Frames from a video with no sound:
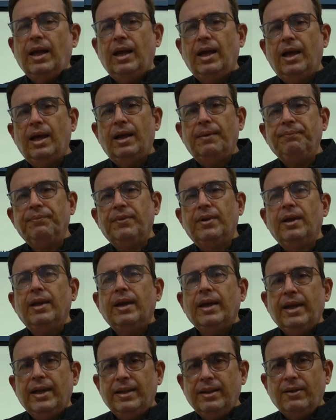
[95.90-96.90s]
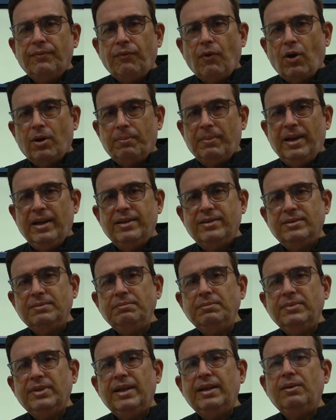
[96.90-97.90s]
uh, in the
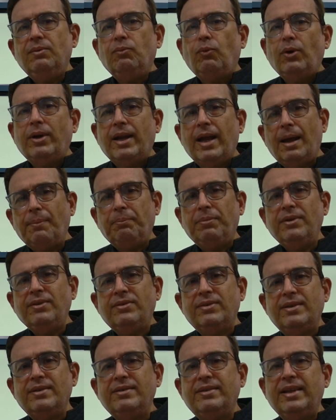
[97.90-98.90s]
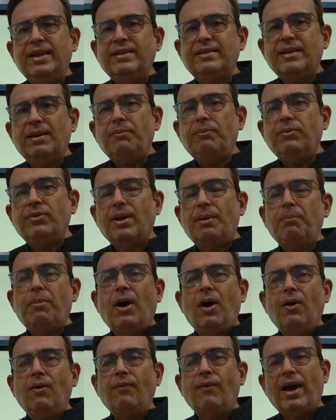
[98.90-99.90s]
formalism, then what happens is they
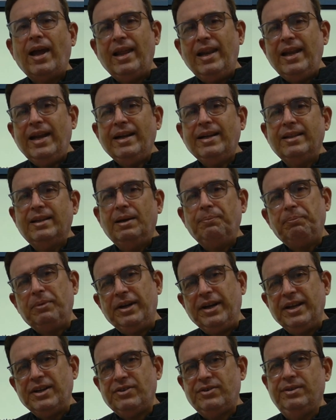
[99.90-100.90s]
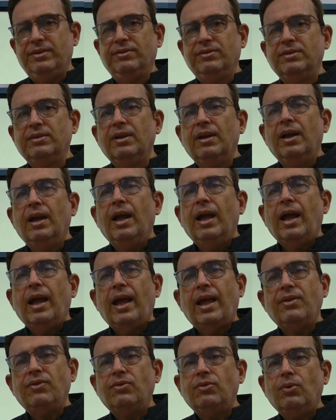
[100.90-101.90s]
somehow violate the predictions.
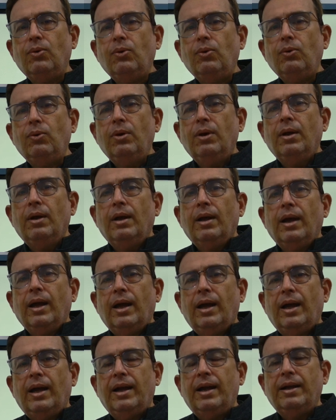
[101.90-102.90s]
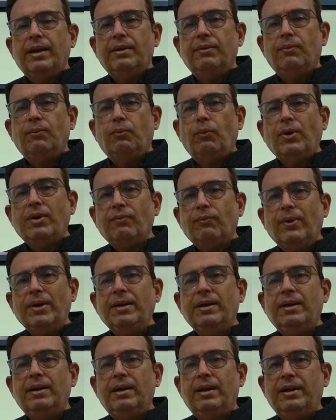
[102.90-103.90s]
And so what
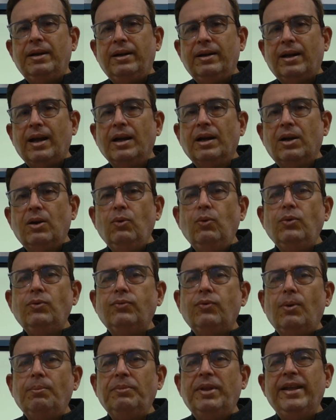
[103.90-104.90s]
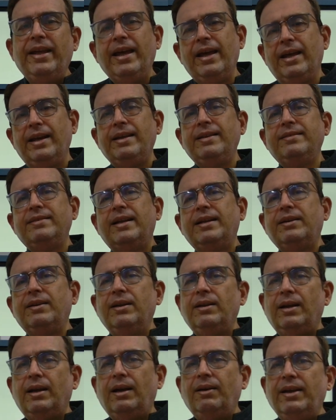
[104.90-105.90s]
one concludes from here is that
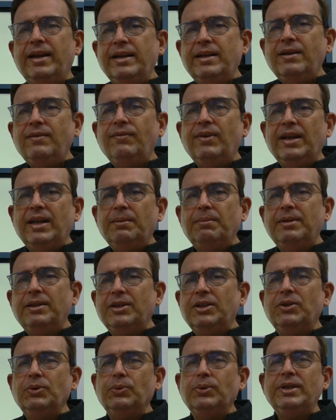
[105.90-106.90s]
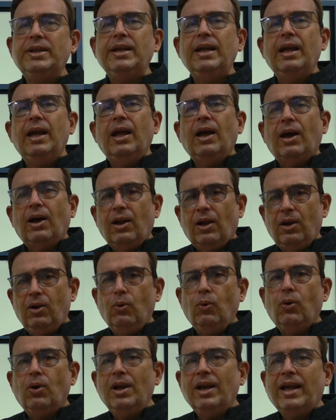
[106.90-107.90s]
a hidden variable theory, a
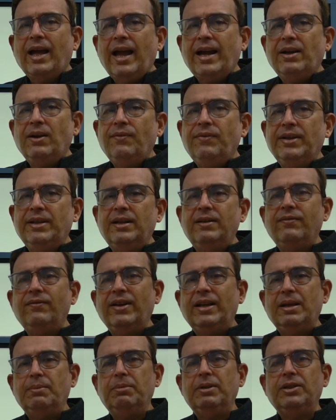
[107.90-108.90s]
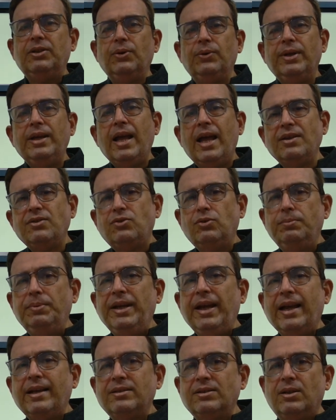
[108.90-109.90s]
local kind of hidden variable theory, has to
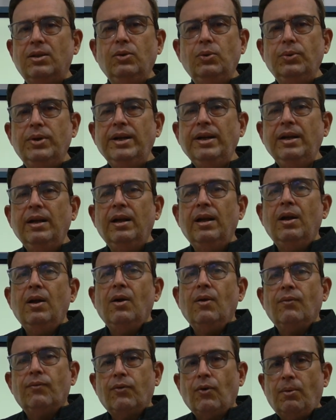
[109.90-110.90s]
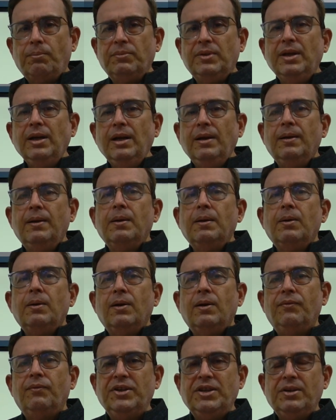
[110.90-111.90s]
be excluded from the
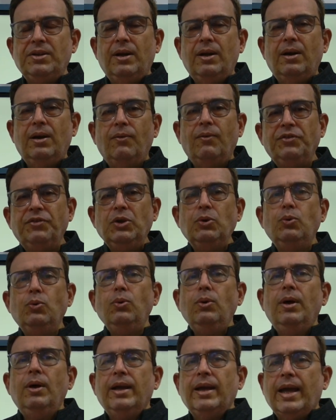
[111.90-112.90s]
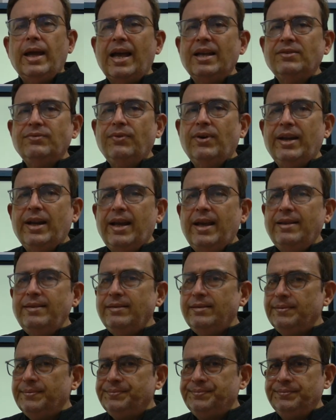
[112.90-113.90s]
view as far
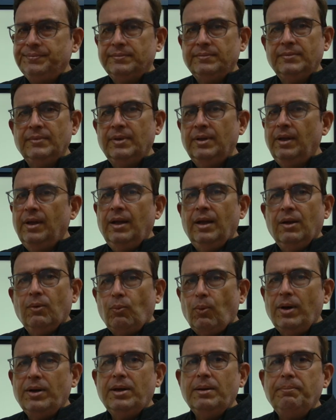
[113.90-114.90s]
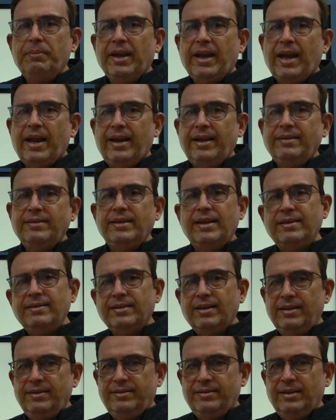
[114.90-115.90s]
as quantum mechanics is
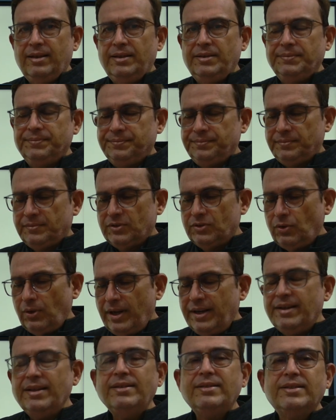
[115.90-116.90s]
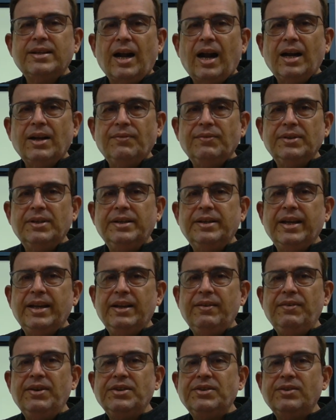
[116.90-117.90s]
concerned. So let us start with the
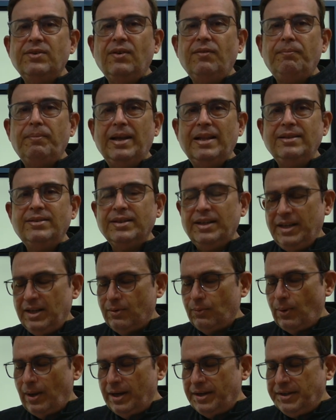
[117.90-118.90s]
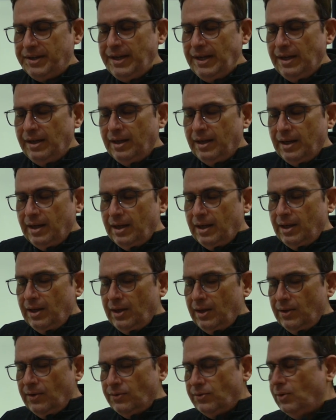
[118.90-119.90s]
derivation of Bell's inequality.
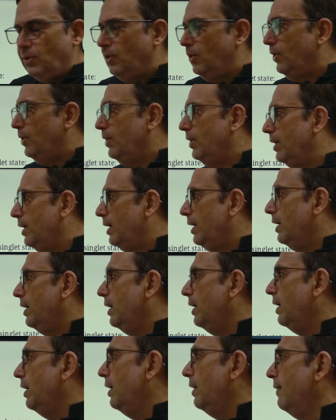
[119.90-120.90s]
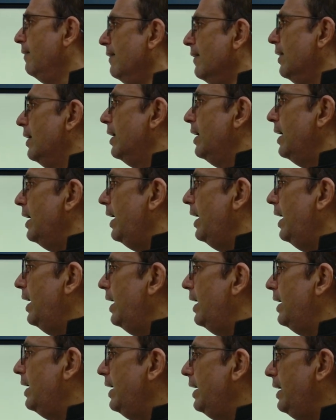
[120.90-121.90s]
So
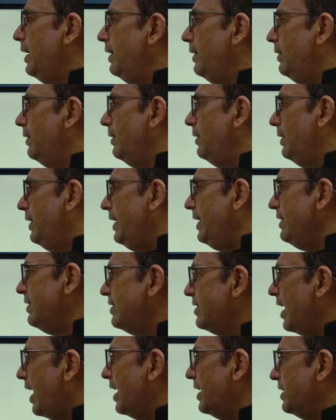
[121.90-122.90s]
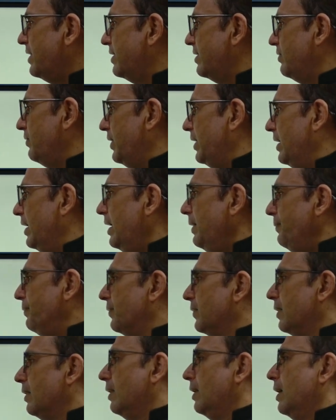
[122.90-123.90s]
uh, he starts with a
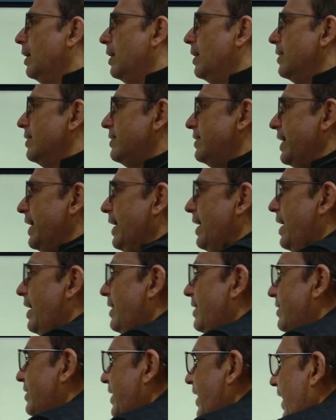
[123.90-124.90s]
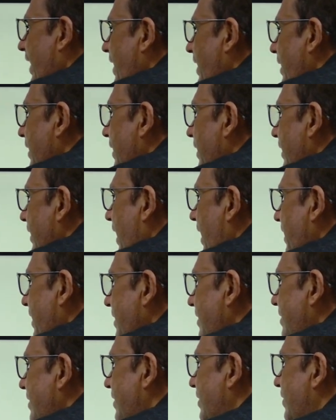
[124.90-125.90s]
singlet state, that is,